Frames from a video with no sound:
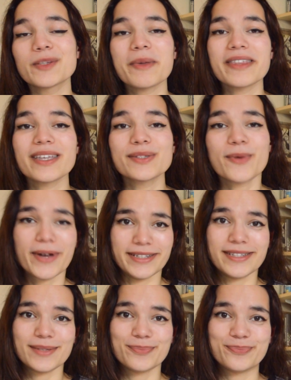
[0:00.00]
to make things
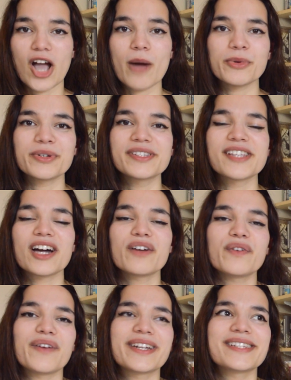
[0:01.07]
right. I'm a real sucker
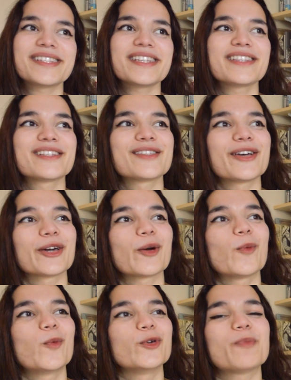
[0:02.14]
for fantasy that's like
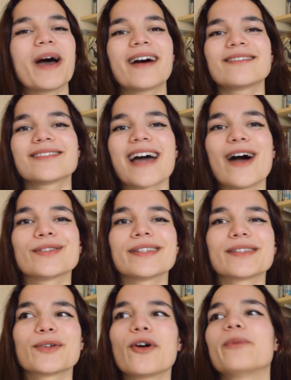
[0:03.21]
wood-paneled
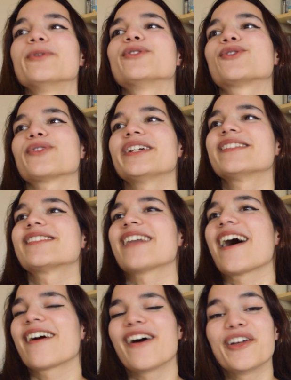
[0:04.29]
houses and cobbled streets,
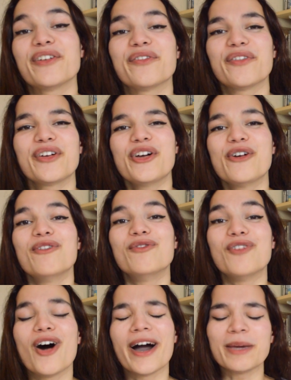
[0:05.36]
that kind of
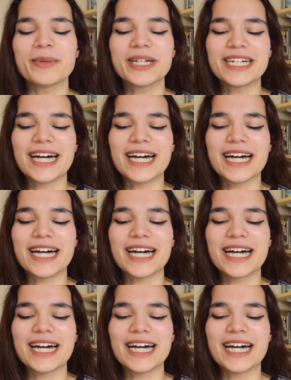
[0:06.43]
vibe.